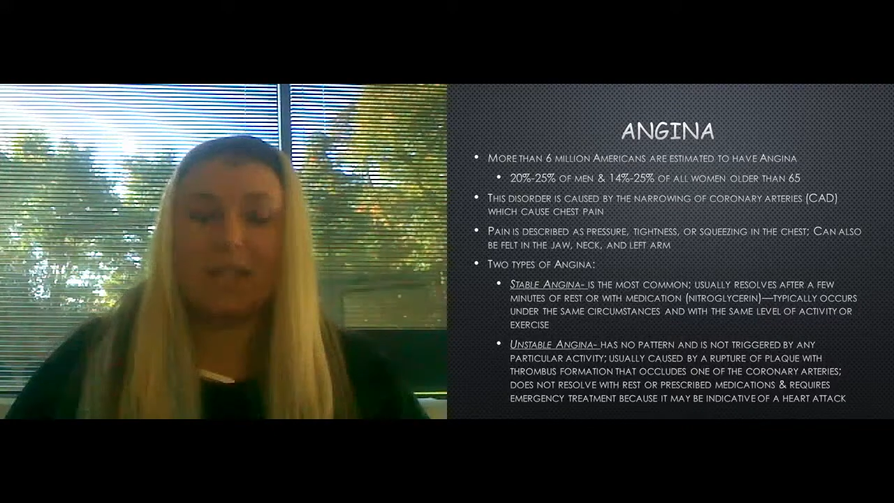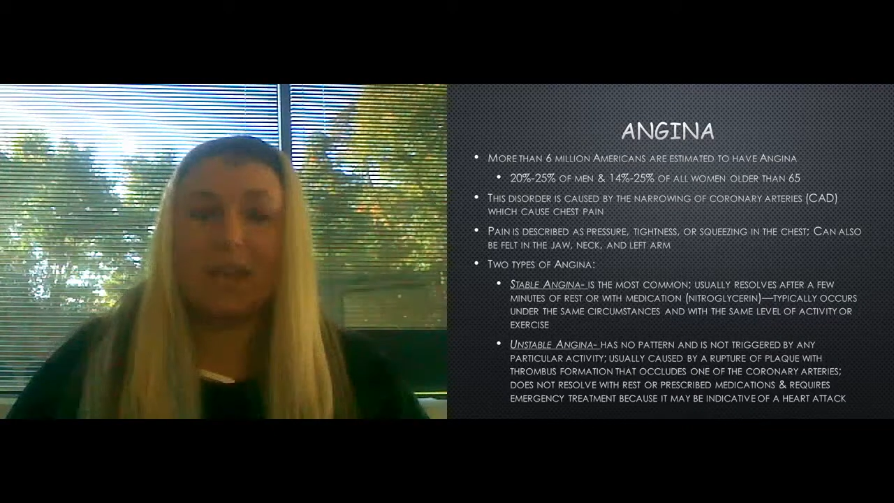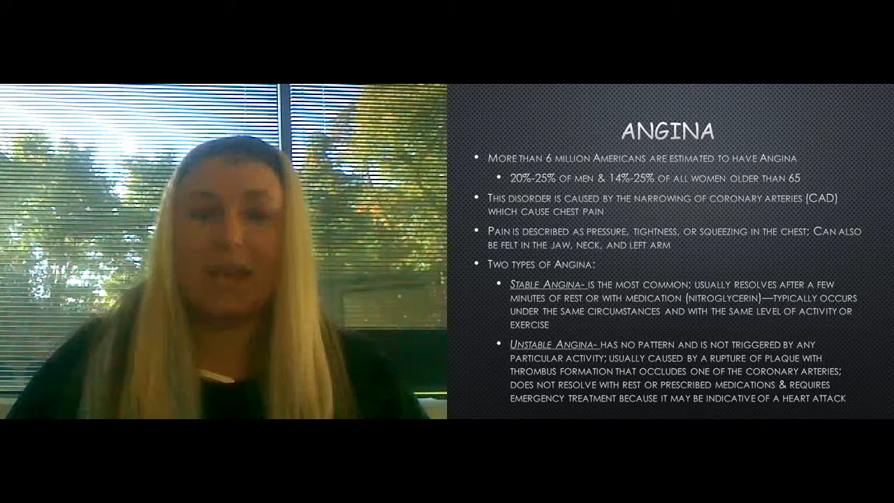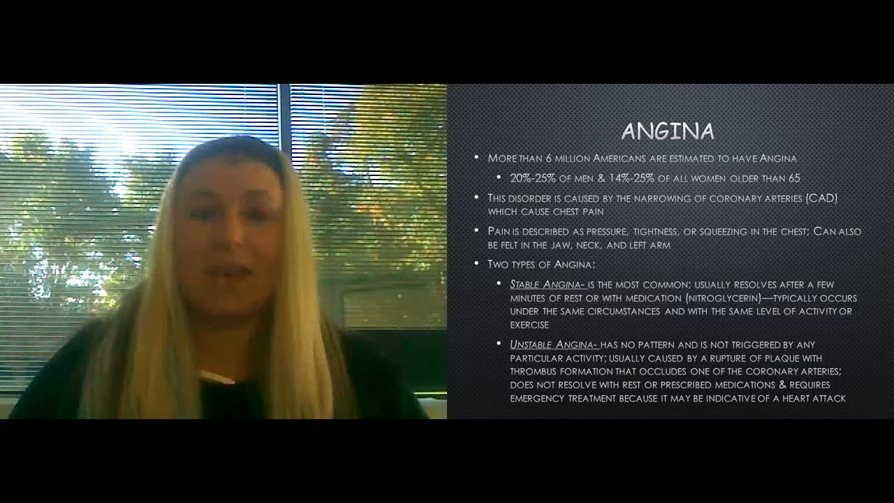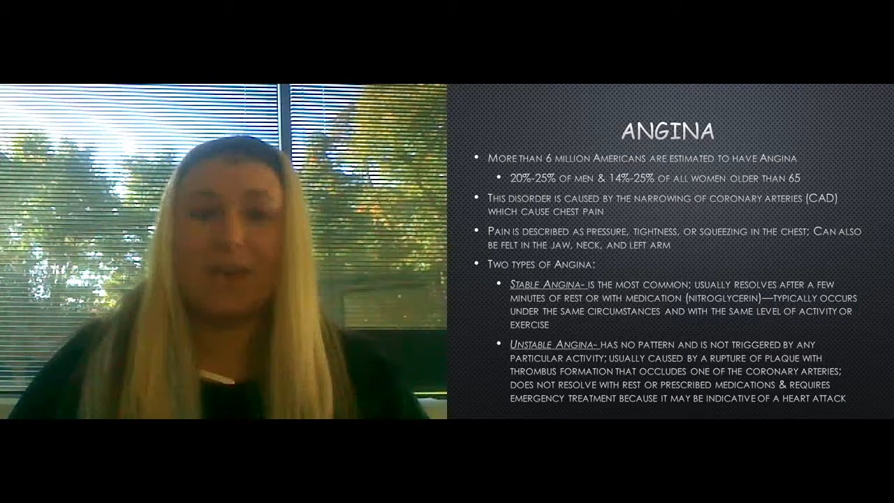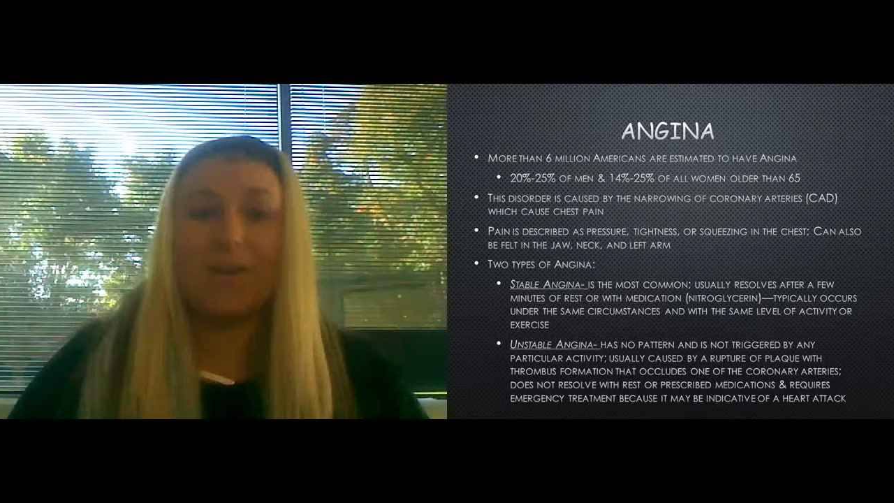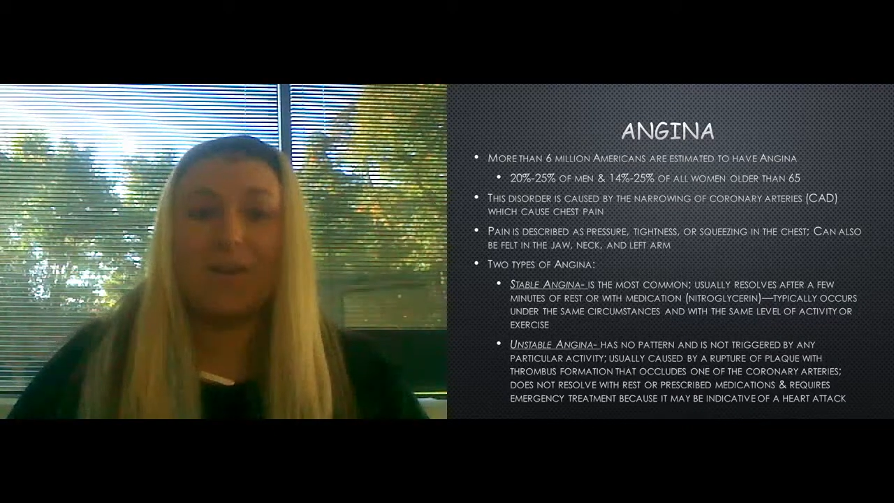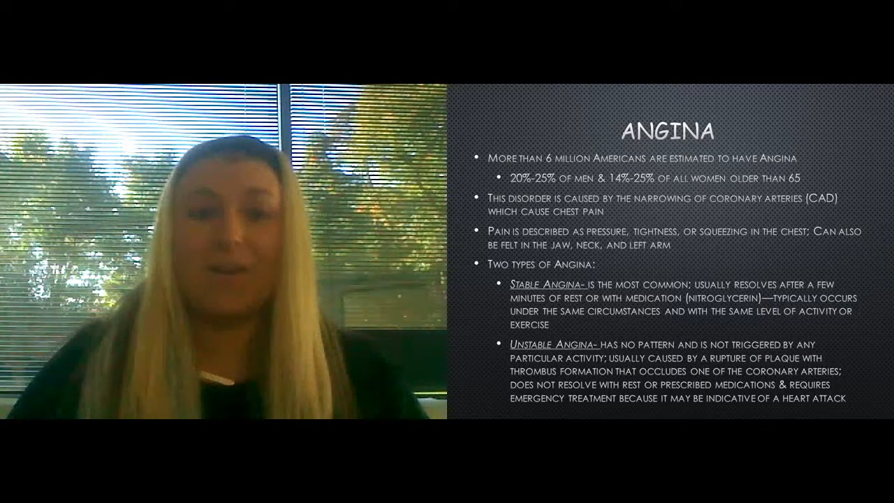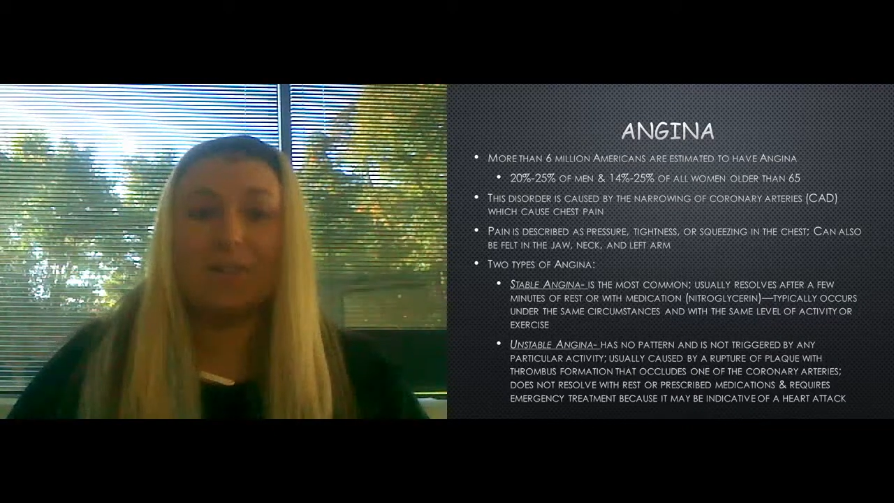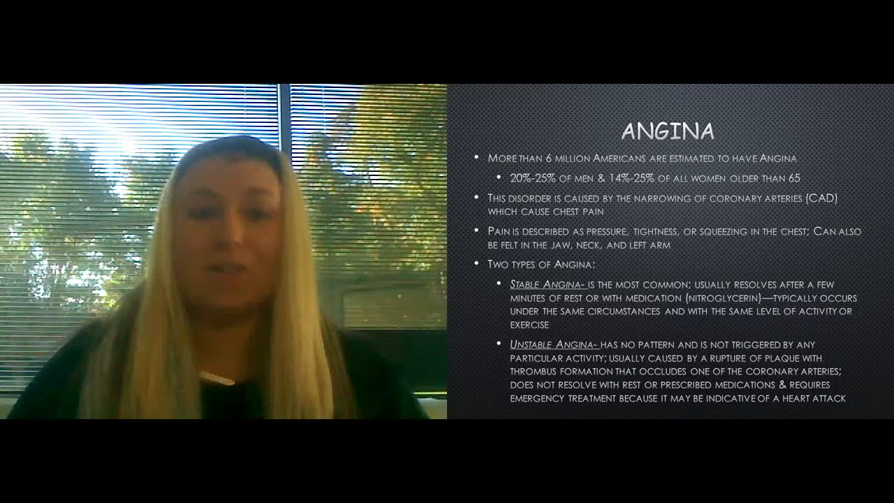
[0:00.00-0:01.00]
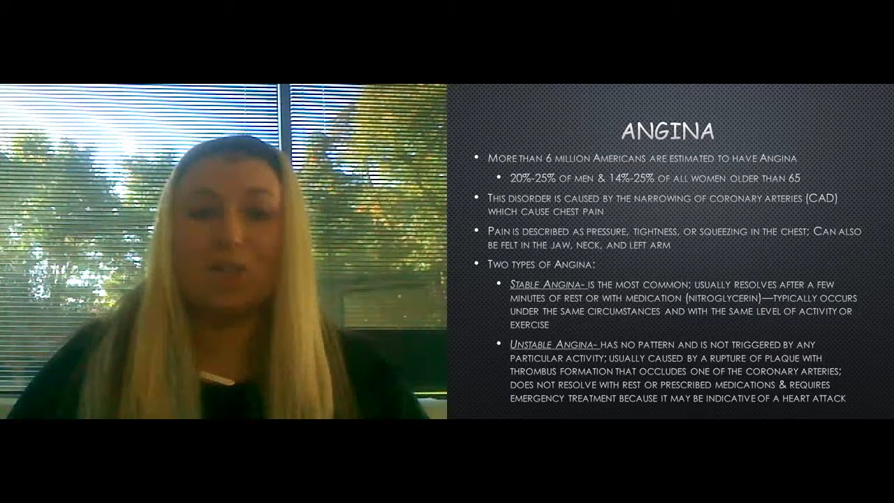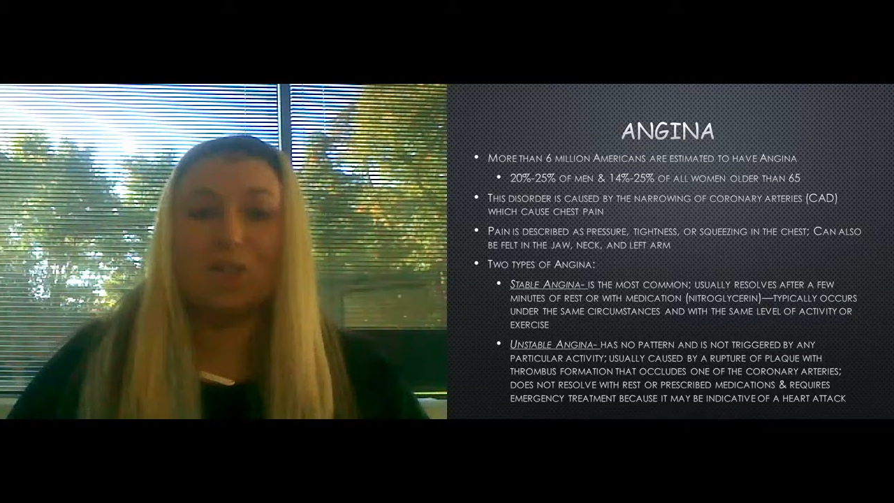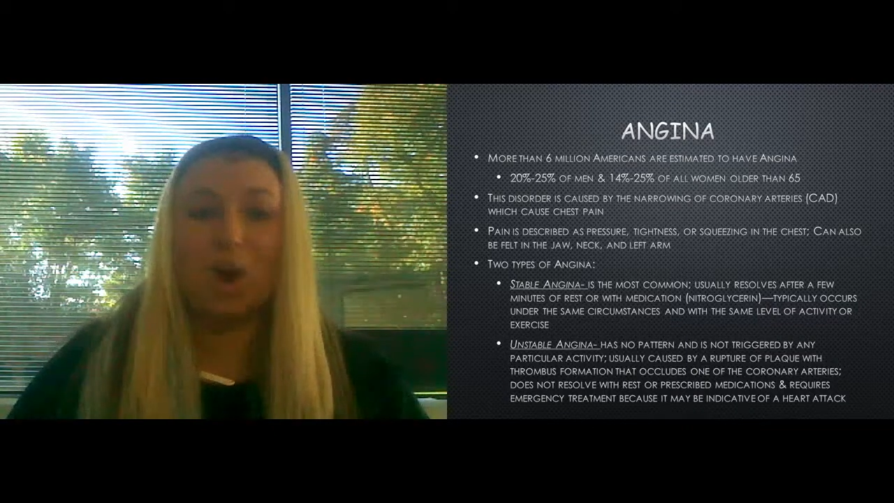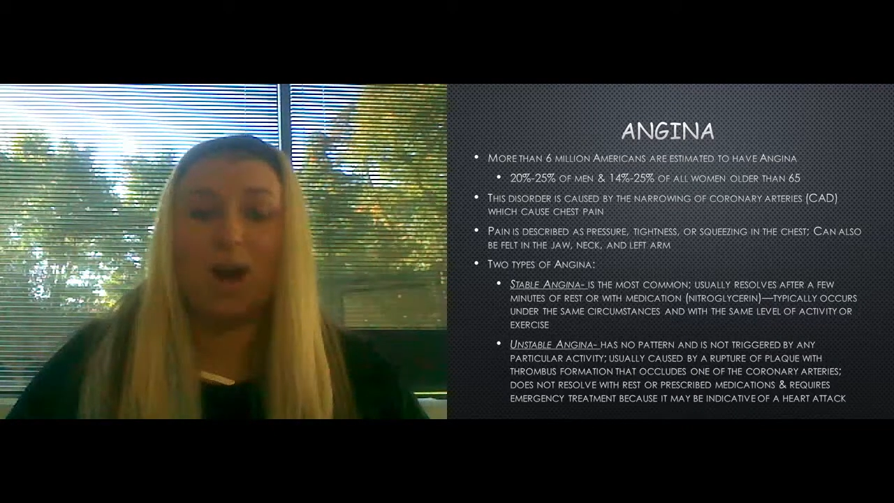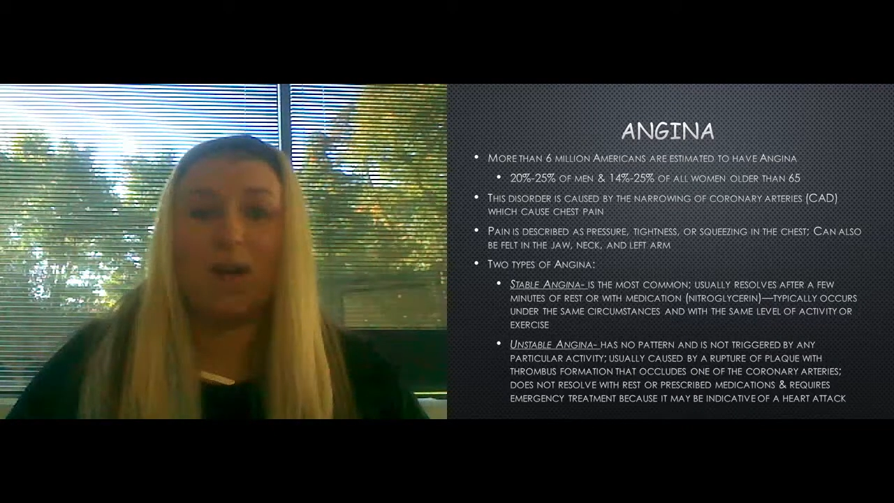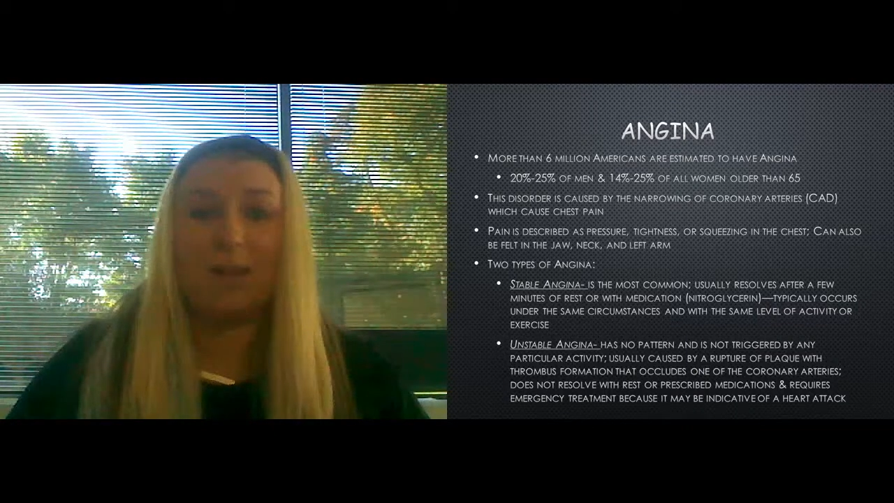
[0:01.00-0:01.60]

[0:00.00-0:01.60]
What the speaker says: It can be felt in the jaw,